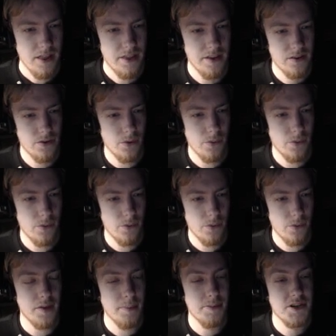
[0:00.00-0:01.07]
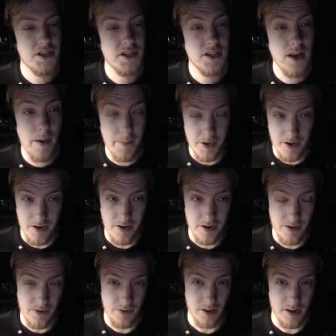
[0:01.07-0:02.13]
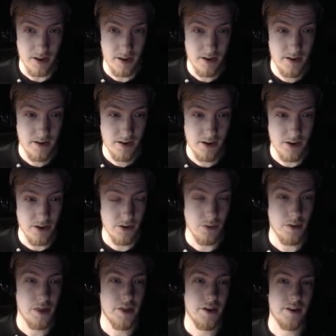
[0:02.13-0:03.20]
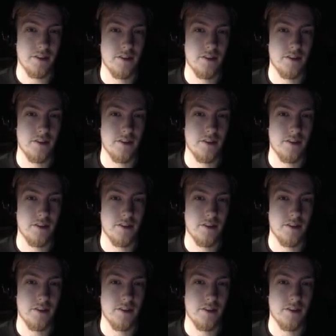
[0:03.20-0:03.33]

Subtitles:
This one, when it's flip summoned only, can do a thing.